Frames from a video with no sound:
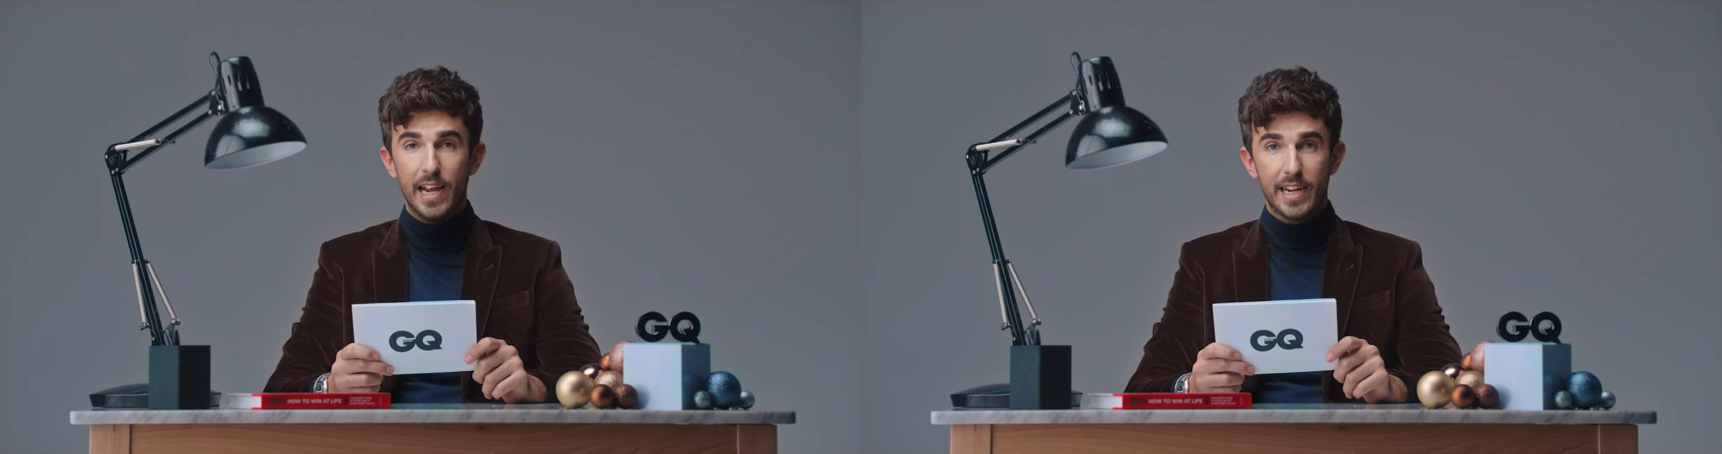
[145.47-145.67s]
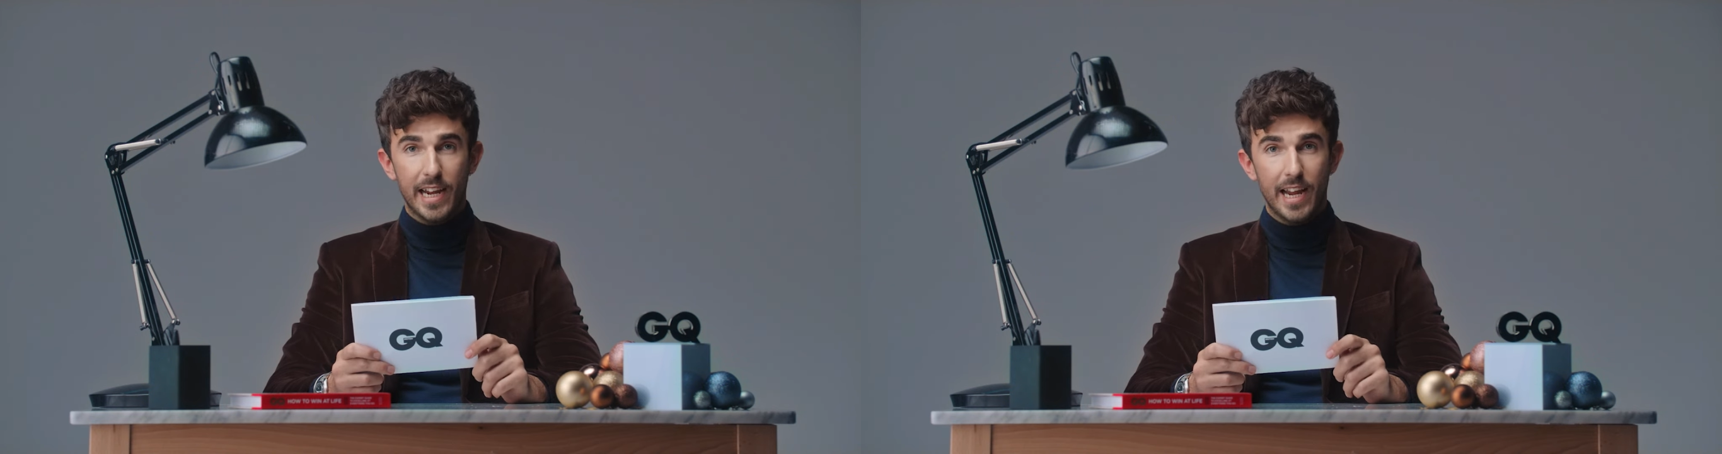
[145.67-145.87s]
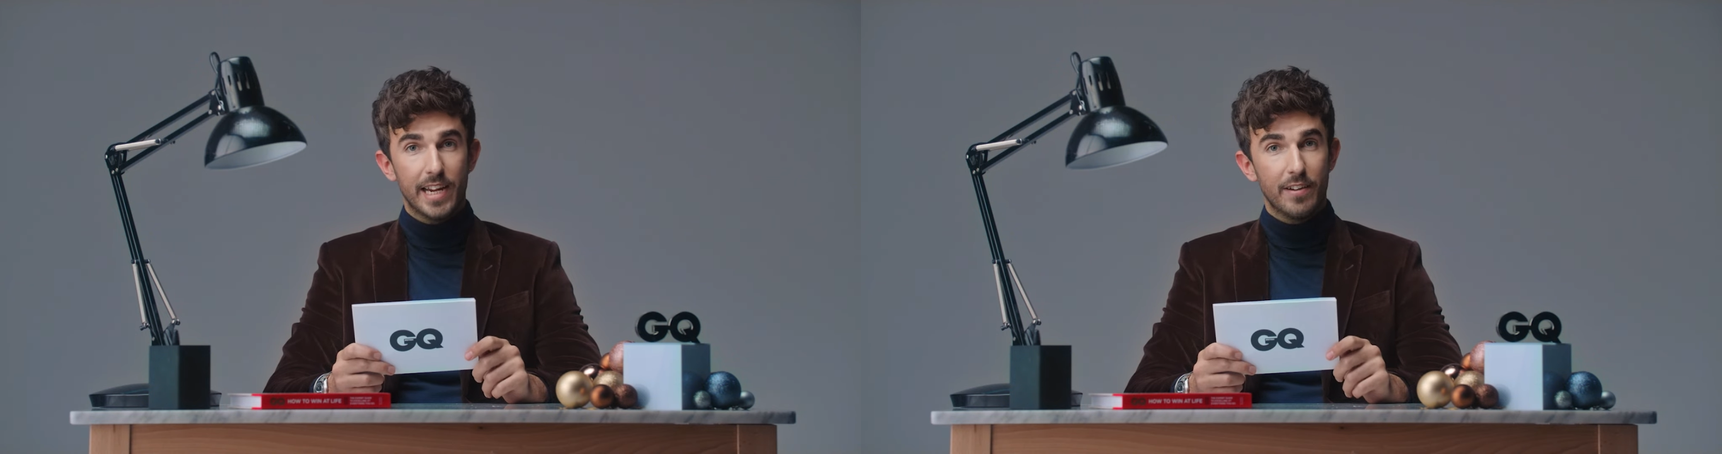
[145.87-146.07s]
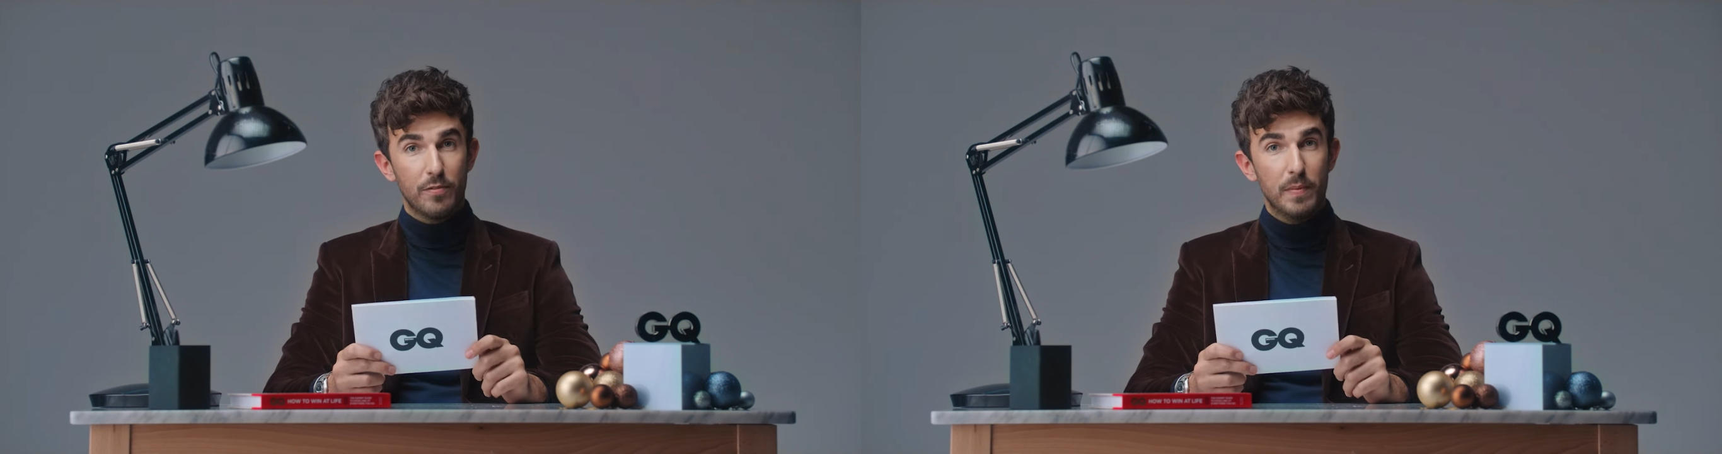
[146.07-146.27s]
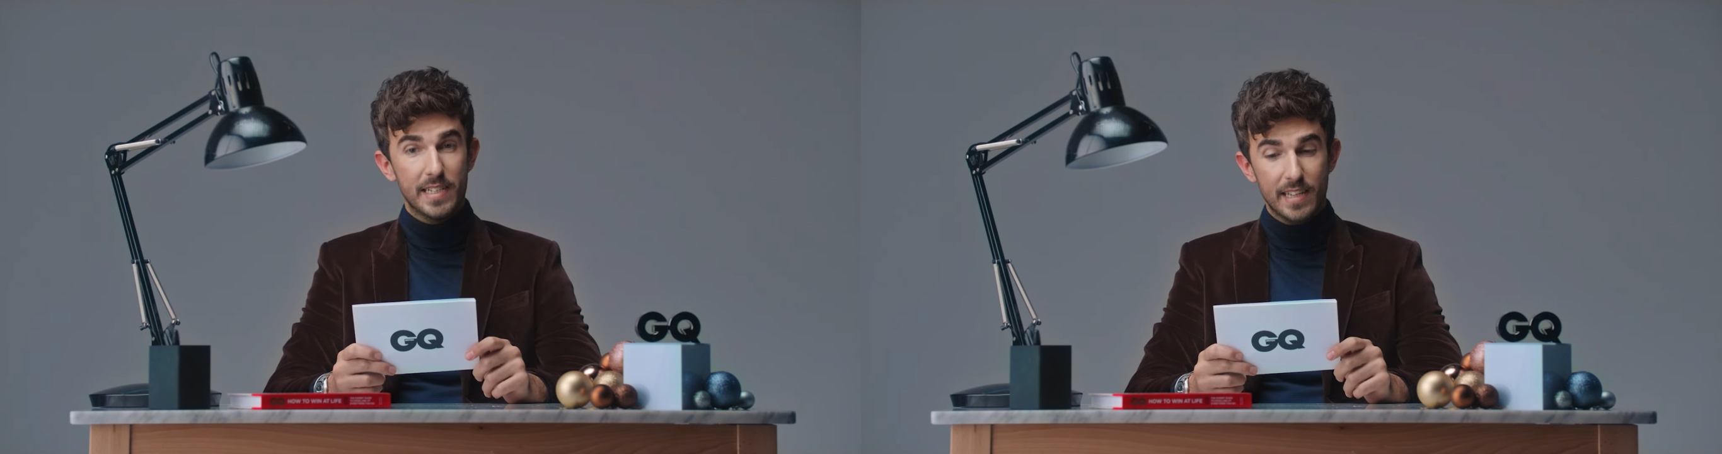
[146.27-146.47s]
aka
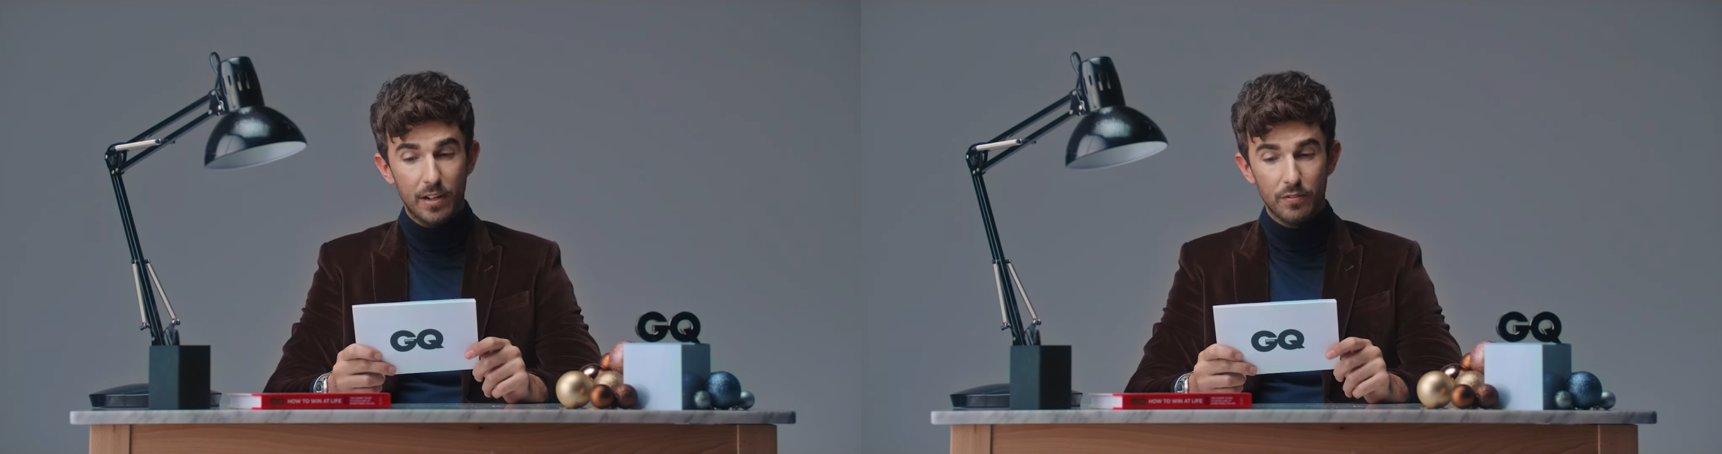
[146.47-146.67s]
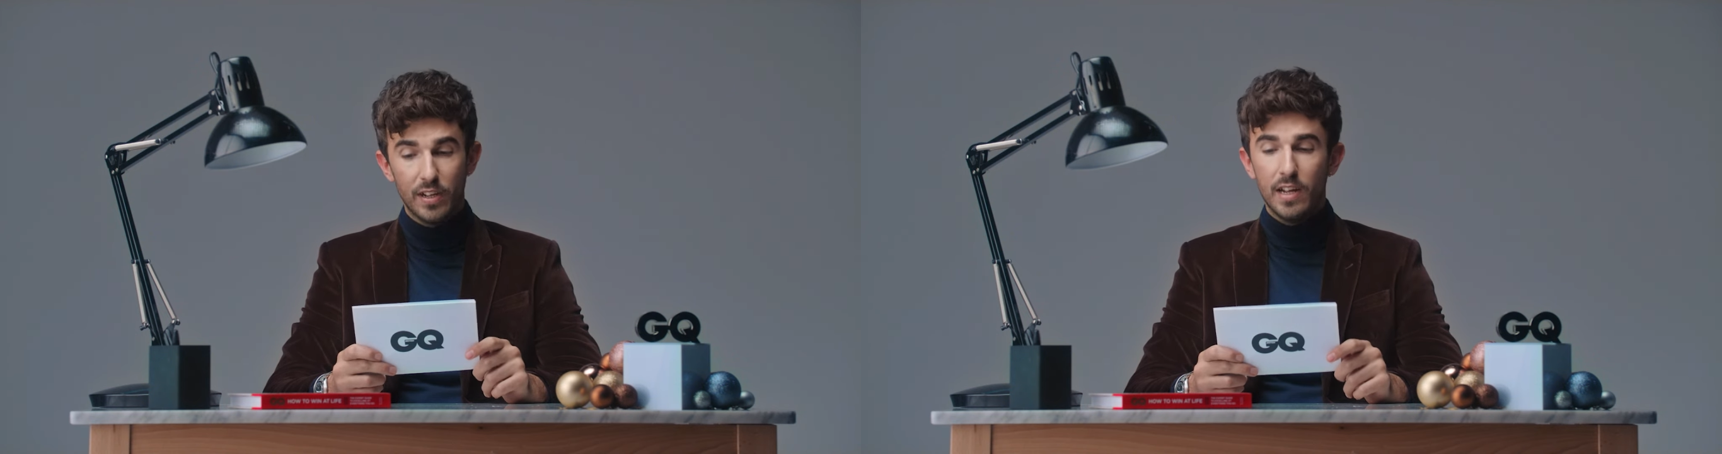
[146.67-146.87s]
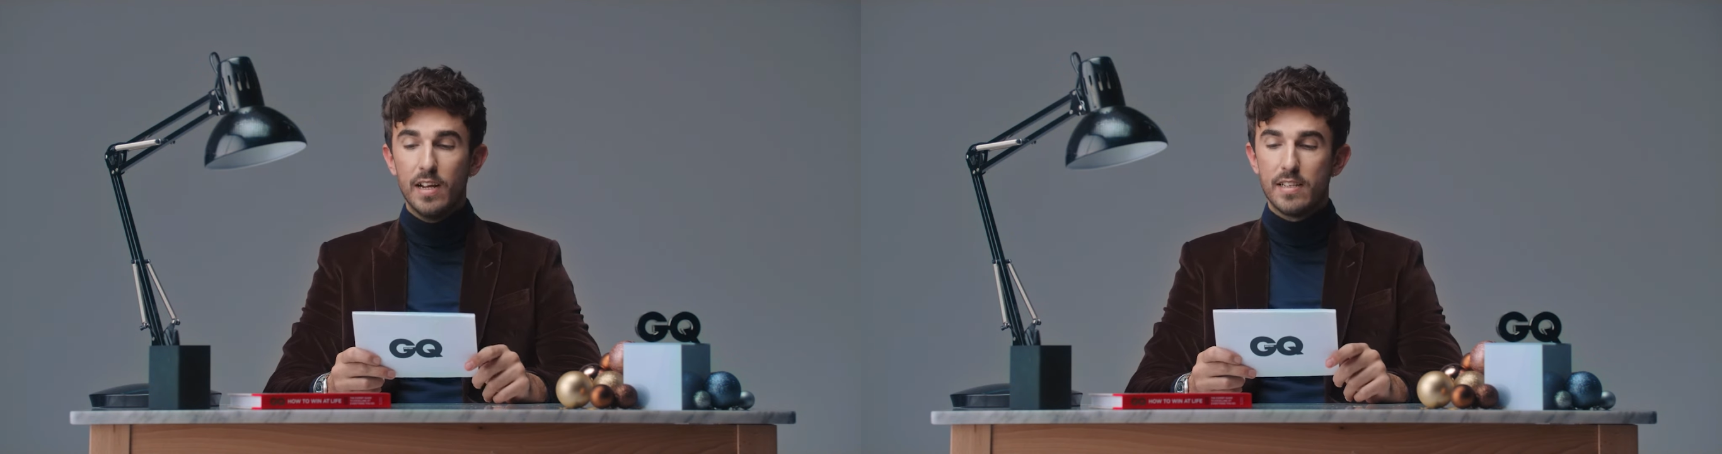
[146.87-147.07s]
gift myself,